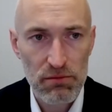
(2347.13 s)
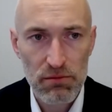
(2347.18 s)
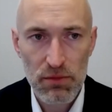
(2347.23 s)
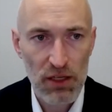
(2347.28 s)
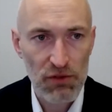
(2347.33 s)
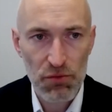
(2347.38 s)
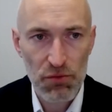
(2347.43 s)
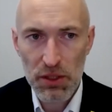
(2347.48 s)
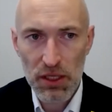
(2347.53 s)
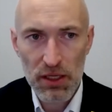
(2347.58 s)

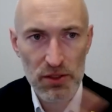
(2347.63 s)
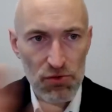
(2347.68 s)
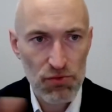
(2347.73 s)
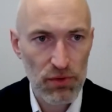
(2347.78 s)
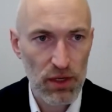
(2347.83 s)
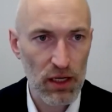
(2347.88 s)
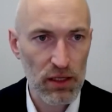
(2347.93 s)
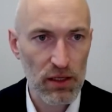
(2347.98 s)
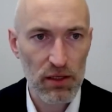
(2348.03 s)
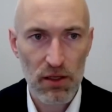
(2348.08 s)
Everybody has
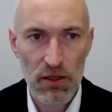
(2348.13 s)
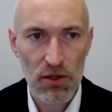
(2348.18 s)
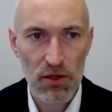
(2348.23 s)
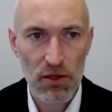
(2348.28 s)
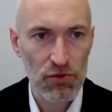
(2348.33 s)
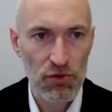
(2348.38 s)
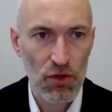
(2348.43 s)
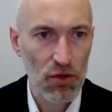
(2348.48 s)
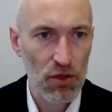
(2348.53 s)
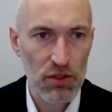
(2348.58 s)
read, I don't know,
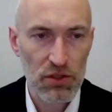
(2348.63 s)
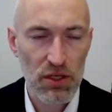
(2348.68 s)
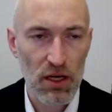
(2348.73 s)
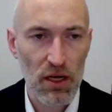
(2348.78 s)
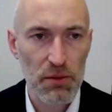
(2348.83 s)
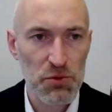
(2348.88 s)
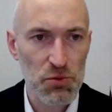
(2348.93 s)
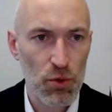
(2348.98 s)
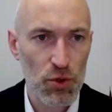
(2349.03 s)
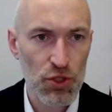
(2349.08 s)
New York
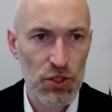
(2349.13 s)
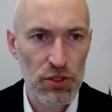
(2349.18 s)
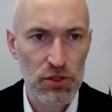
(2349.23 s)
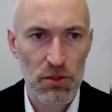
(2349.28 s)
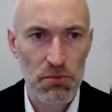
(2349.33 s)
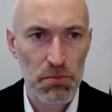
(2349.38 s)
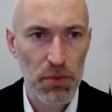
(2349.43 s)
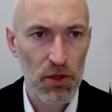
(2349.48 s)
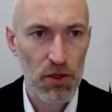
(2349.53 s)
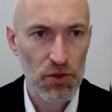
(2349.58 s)
Times,
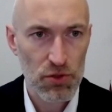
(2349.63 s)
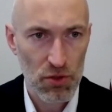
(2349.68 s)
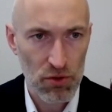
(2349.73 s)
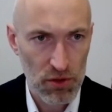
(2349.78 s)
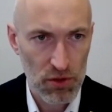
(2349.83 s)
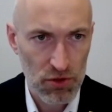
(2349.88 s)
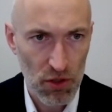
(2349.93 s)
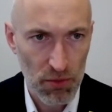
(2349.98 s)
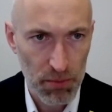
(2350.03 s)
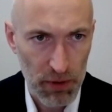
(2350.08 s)
Washington Post on
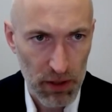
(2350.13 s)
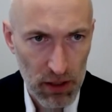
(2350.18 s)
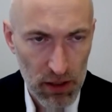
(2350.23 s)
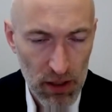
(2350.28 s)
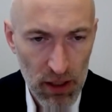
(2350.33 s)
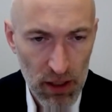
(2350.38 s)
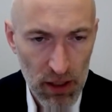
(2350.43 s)
the topic.